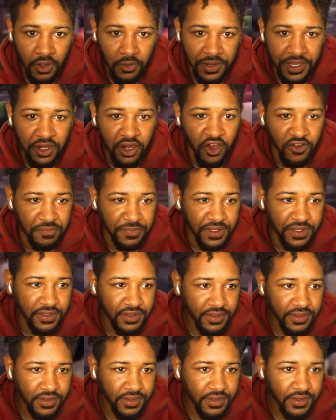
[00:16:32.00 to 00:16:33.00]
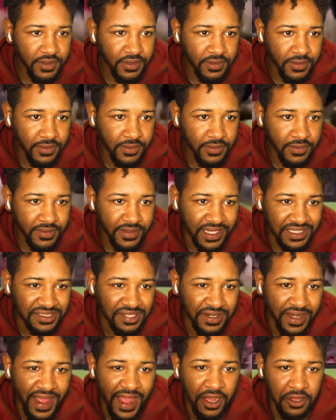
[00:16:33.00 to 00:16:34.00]
oh, get off me. That's
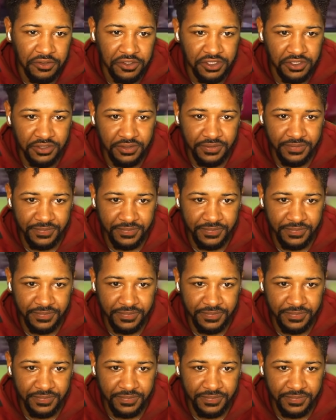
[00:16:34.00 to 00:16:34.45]
to the house.